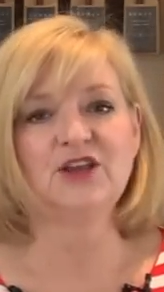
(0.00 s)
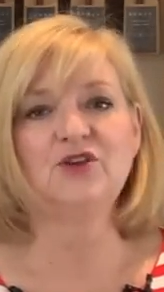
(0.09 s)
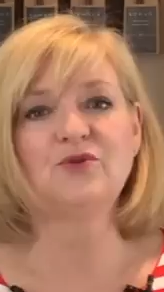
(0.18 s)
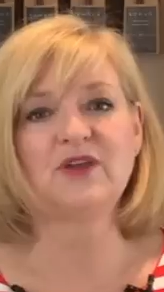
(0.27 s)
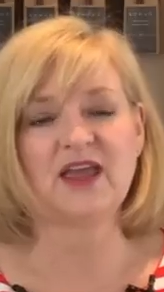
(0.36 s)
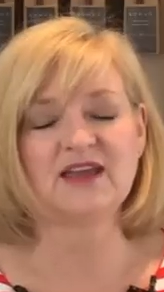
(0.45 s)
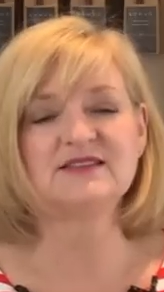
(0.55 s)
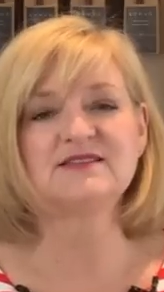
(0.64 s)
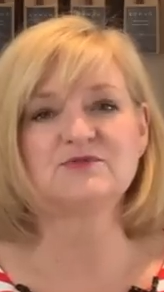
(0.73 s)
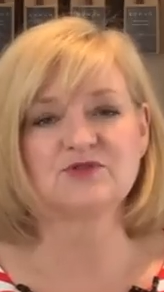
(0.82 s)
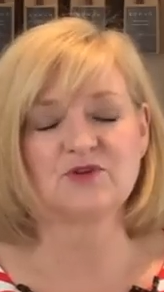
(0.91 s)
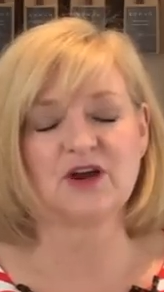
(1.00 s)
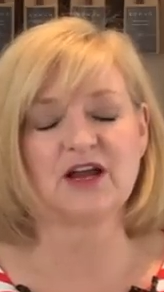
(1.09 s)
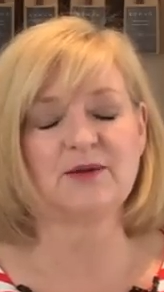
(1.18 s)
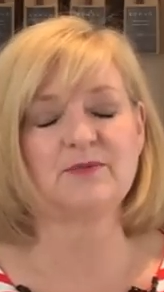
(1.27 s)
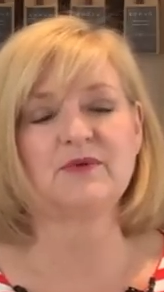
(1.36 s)
you can
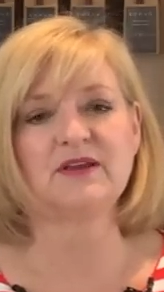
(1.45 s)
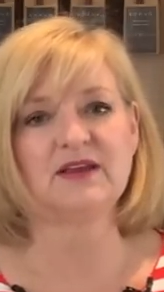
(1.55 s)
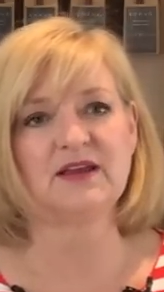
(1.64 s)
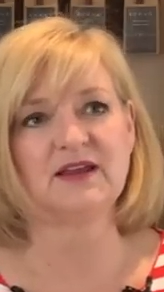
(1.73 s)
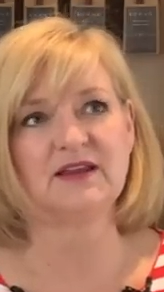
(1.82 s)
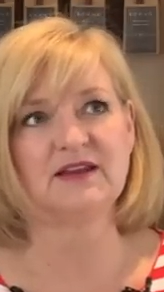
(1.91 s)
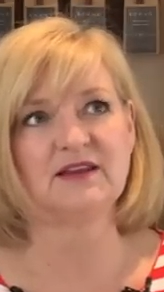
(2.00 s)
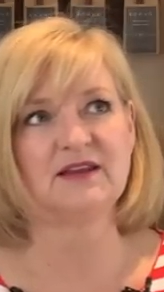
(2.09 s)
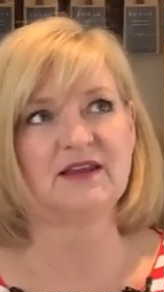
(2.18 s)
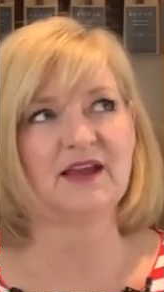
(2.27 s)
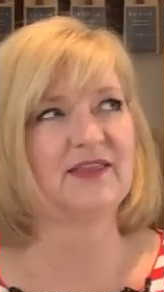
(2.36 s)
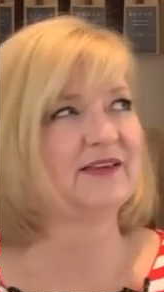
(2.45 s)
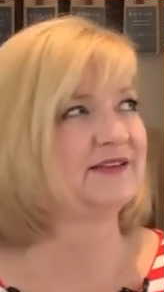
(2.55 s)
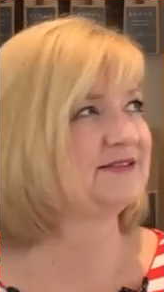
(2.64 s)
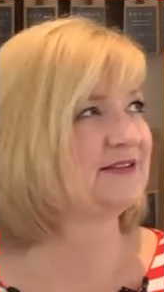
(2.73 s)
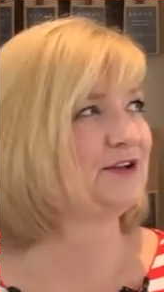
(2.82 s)
subscribe I
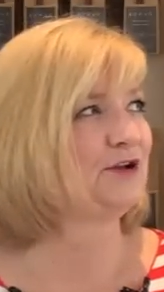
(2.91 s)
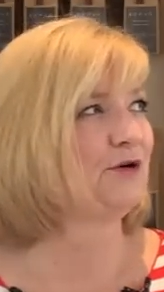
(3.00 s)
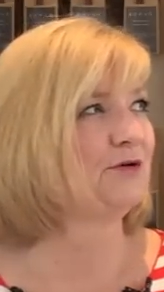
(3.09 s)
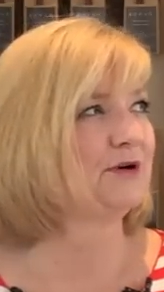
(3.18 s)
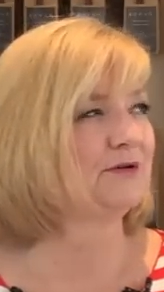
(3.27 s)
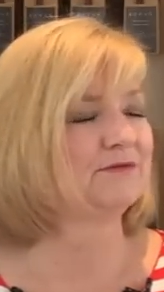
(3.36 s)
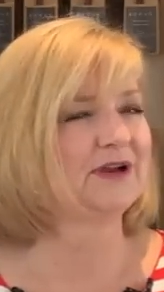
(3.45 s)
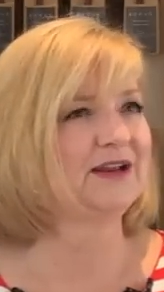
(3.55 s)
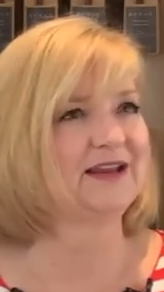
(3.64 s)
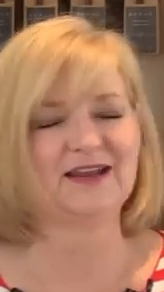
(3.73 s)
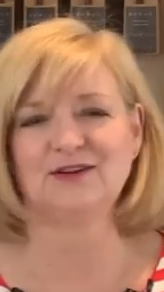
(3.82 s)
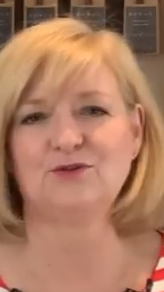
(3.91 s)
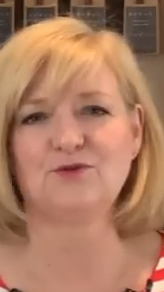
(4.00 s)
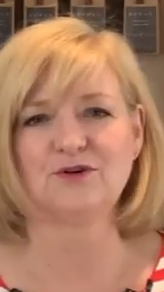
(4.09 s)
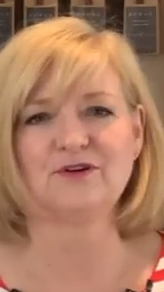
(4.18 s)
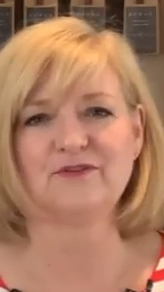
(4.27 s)
think it's in the lower right-hand
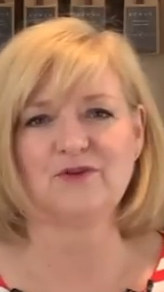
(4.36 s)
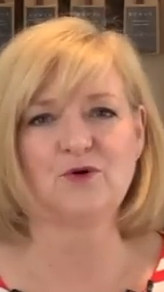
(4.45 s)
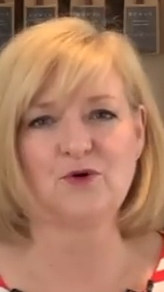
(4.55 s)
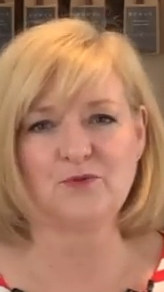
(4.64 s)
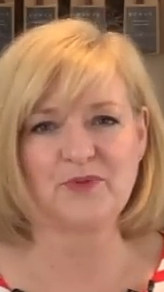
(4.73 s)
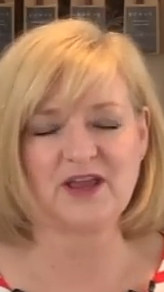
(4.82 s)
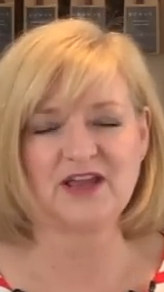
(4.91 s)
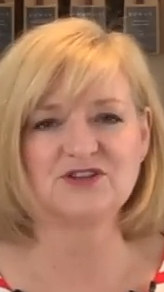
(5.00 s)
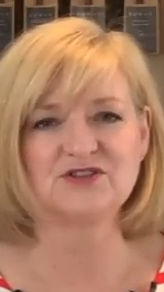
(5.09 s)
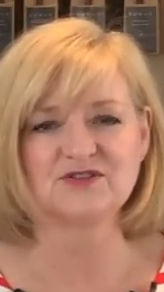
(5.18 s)
corner of the homepage.